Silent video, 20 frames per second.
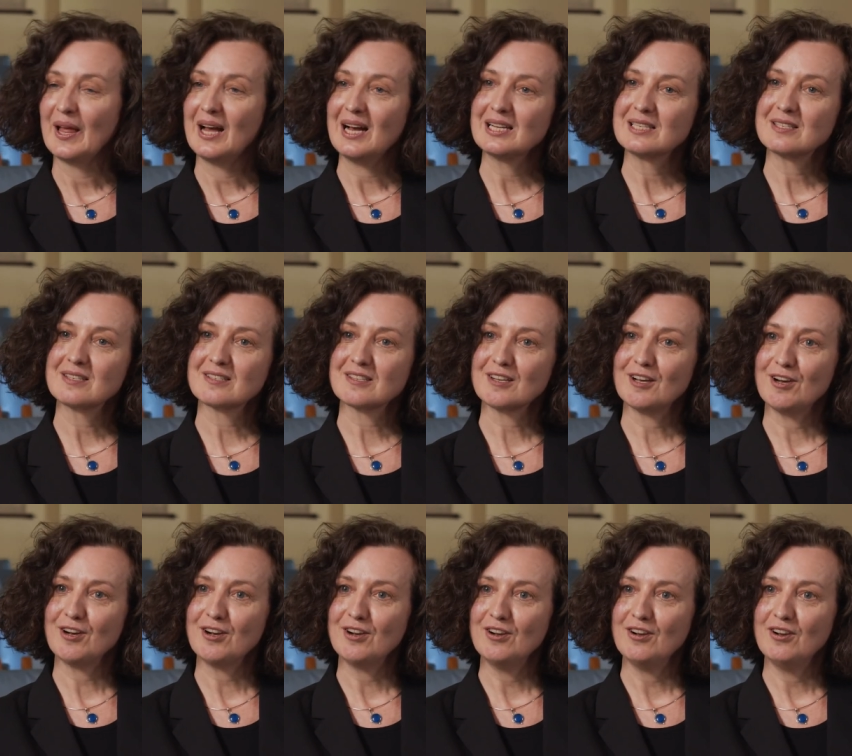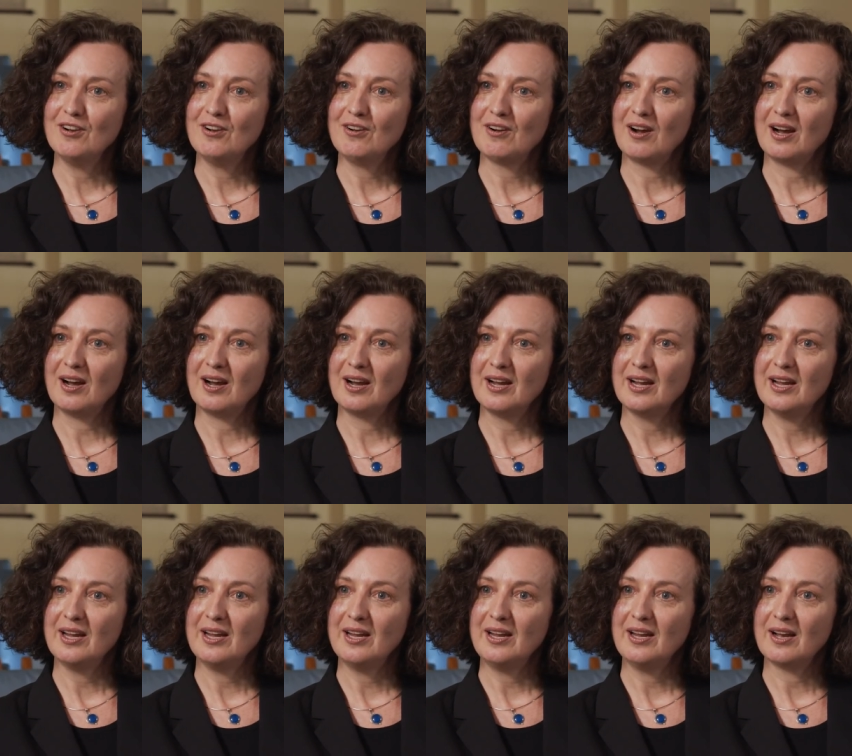And so
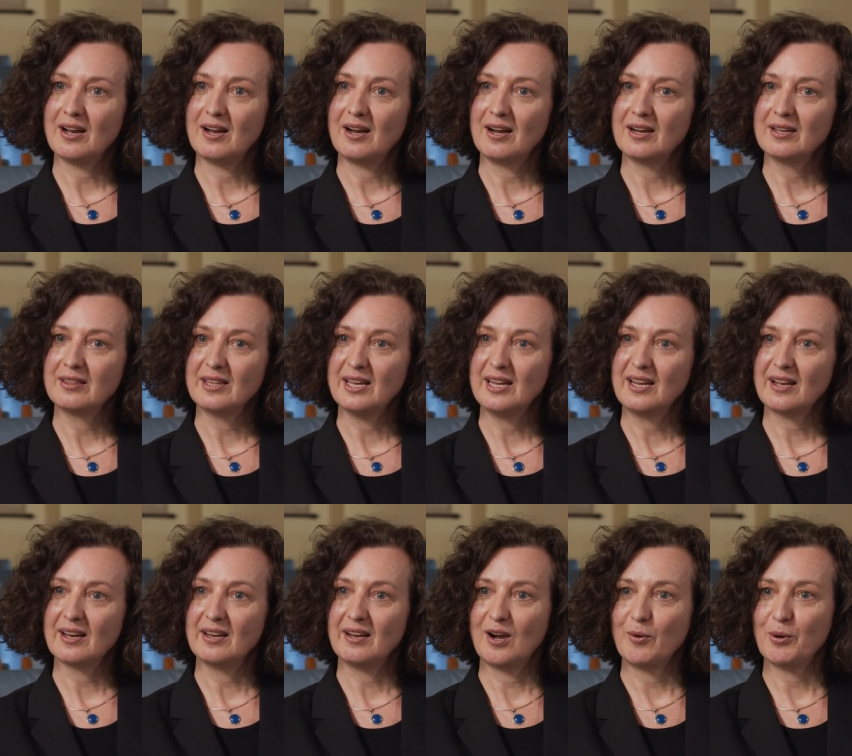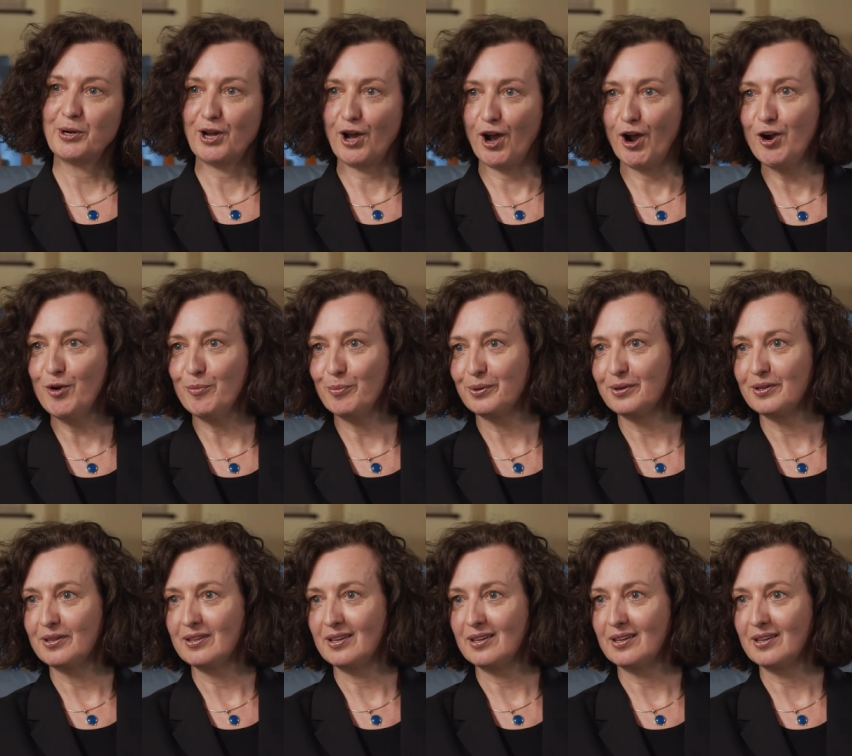I think, and I would hope,